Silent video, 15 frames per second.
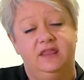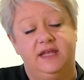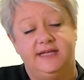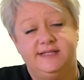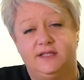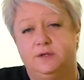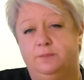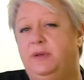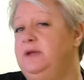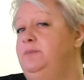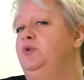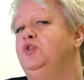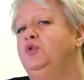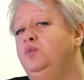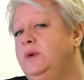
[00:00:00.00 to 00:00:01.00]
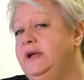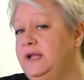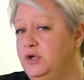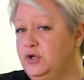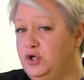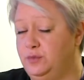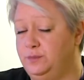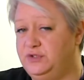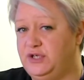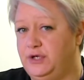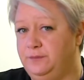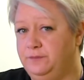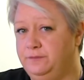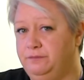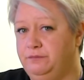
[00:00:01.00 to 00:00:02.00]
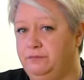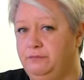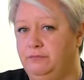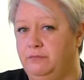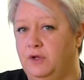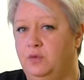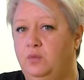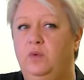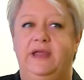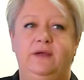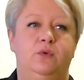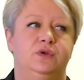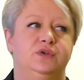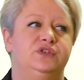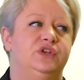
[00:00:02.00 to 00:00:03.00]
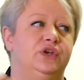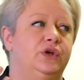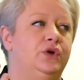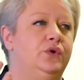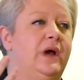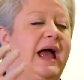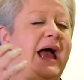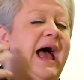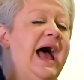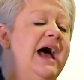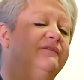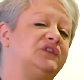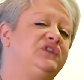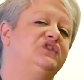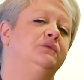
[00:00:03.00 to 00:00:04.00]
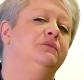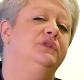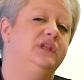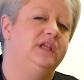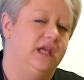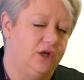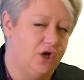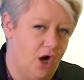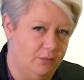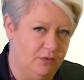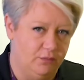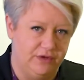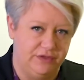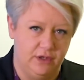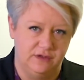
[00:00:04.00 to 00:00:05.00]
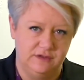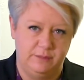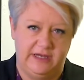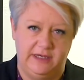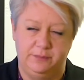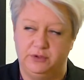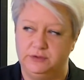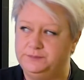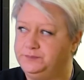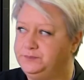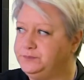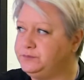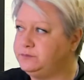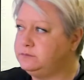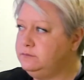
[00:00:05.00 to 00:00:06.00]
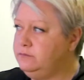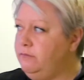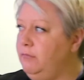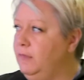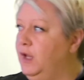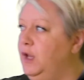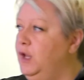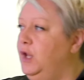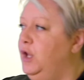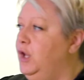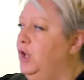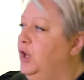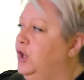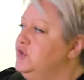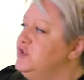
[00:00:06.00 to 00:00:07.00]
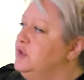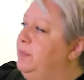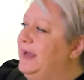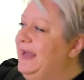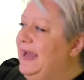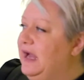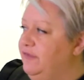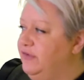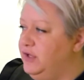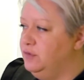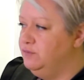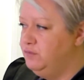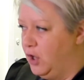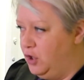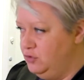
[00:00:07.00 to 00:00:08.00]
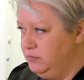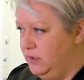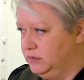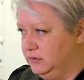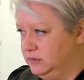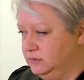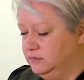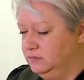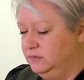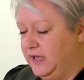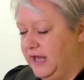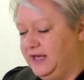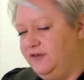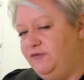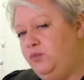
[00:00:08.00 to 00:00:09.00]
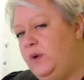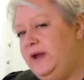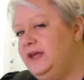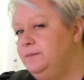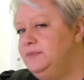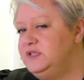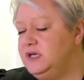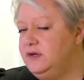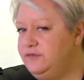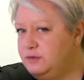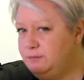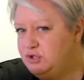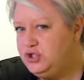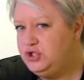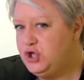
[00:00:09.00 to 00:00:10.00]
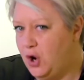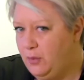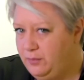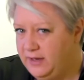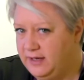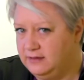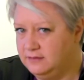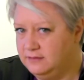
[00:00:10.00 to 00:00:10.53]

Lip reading: these are the people that we look up to. We want to have something in common with those people. So by having a role model, and if we observe them shopping,